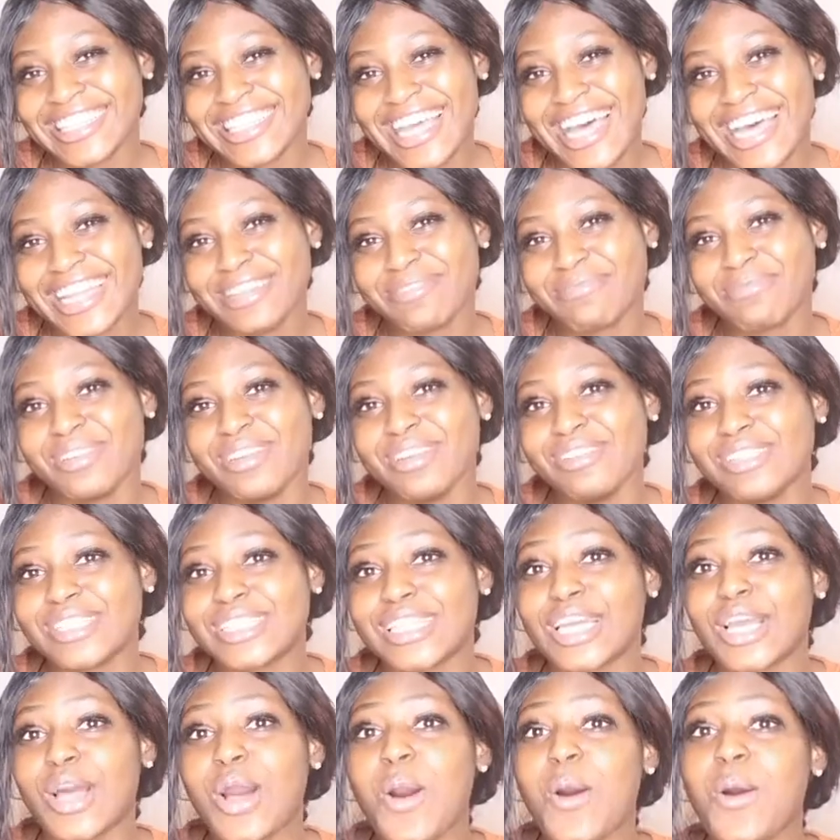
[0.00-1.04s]
that the photo
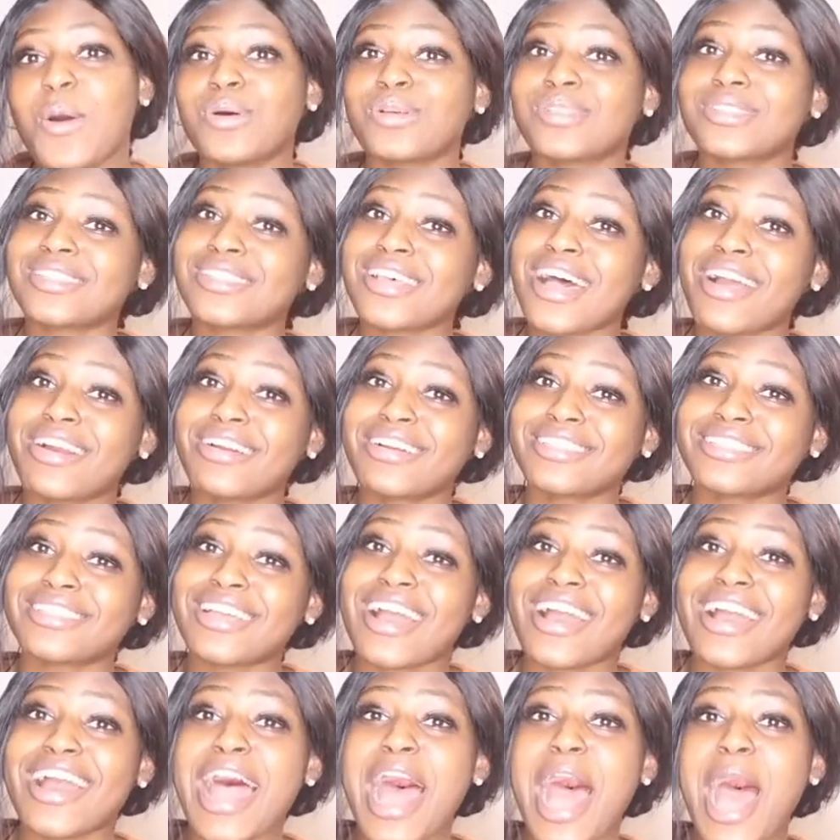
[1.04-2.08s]
was like oh sorry
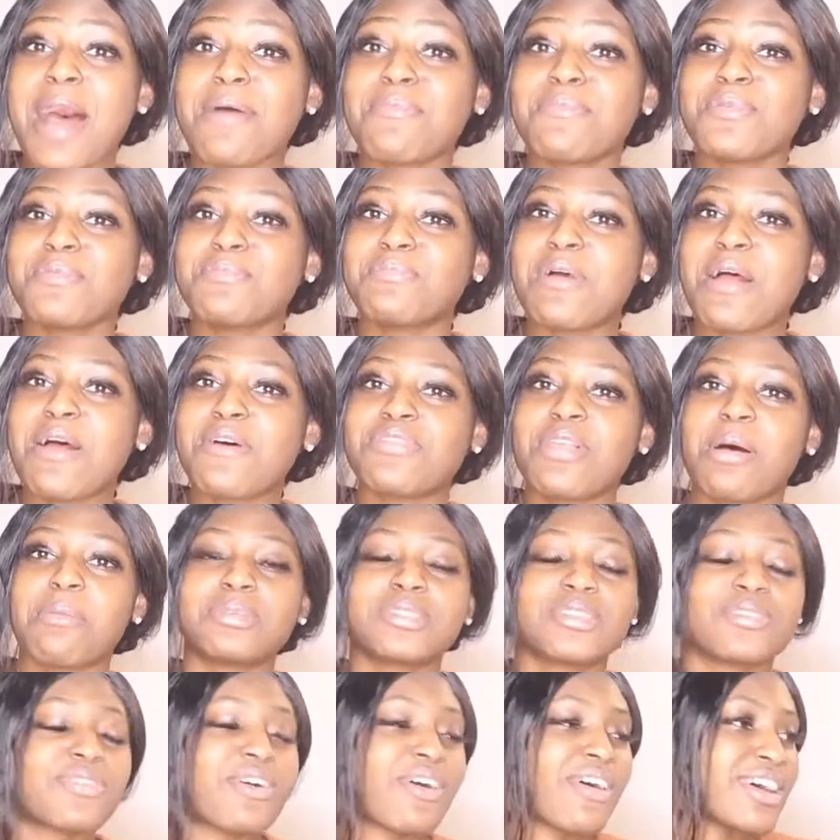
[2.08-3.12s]
sorry happy birthday
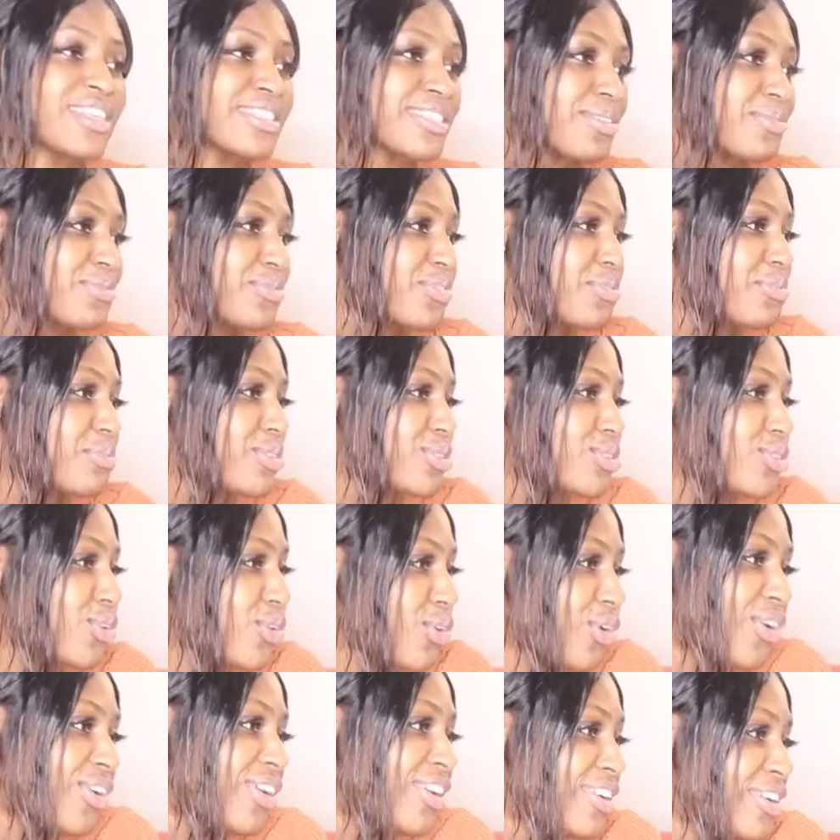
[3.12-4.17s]
I'm if oh, I was in from
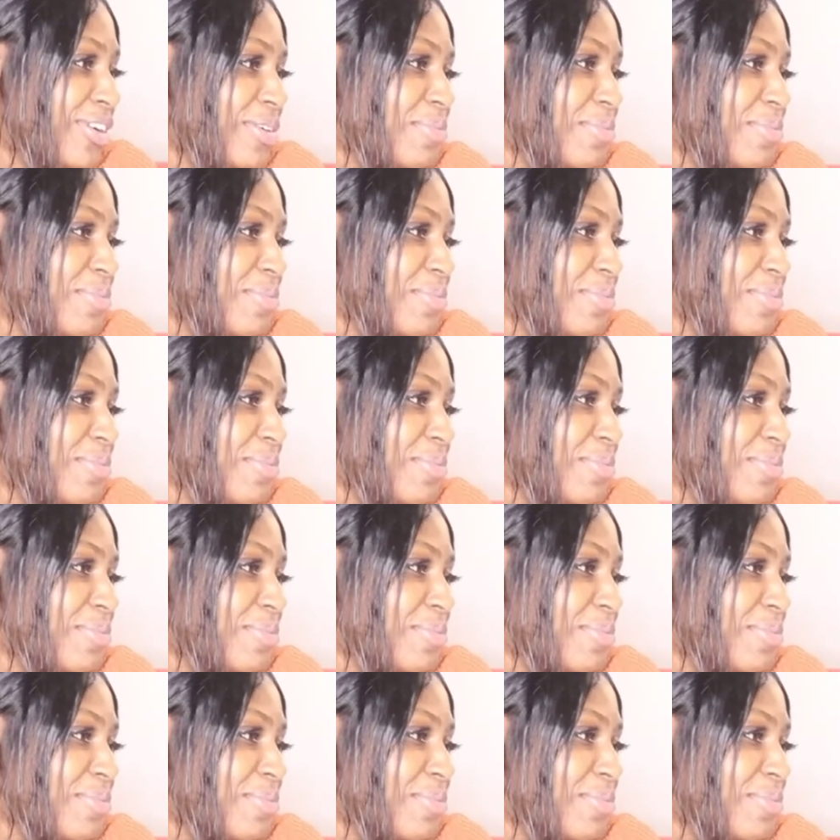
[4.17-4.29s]
Mr. Call